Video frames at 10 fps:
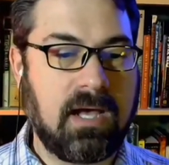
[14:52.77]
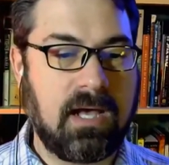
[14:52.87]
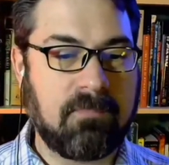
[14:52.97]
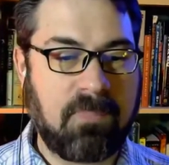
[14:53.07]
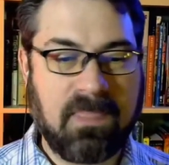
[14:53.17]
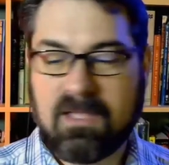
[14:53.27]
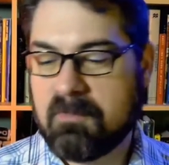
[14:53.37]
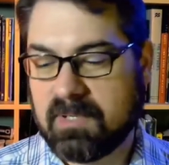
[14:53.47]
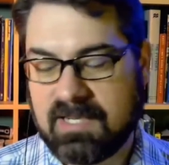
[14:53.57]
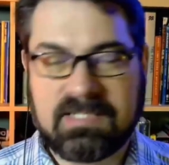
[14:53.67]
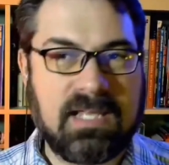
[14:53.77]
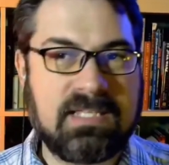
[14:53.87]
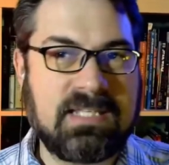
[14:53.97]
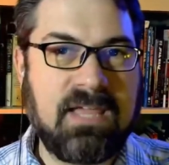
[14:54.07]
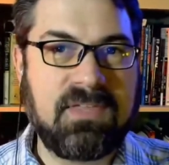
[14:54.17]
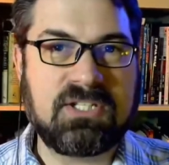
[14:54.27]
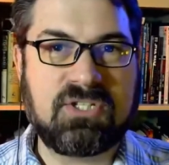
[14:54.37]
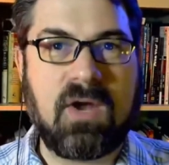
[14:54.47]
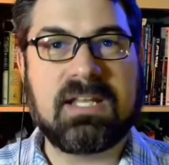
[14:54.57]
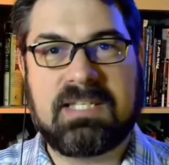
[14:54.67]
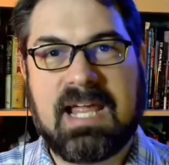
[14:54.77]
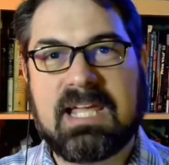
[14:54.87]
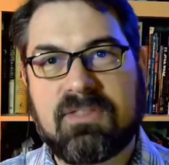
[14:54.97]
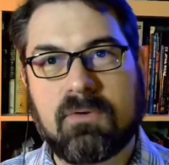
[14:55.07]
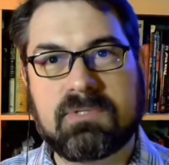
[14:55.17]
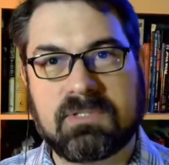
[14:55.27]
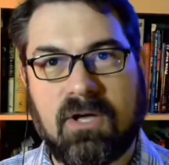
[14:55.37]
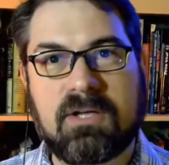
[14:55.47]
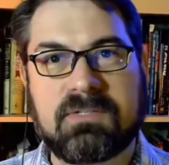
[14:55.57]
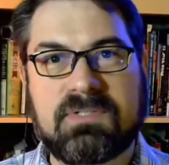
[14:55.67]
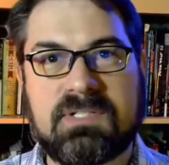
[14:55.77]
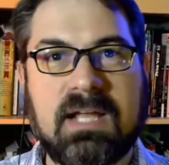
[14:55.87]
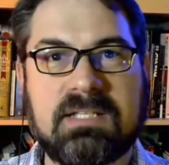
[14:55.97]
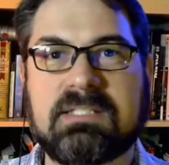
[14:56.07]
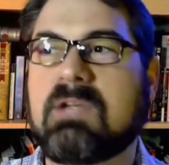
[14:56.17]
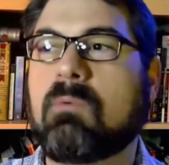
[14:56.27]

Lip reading: But as atheists try to take those laws of science and say,